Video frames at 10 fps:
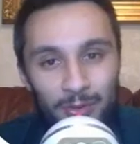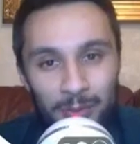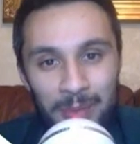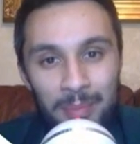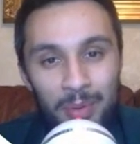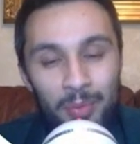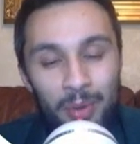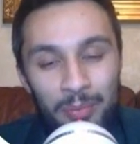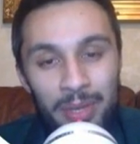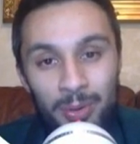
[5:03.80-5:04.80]
Remember
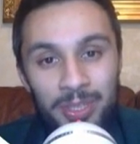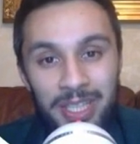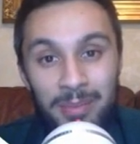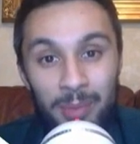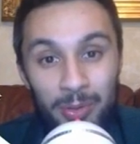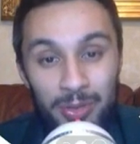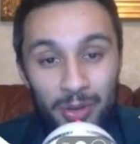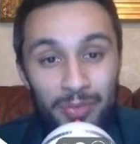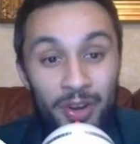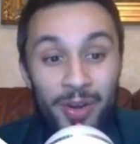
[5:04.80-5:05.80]
when we launched in
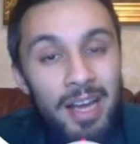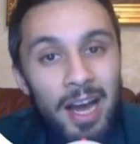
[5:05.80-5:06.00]
Moldova?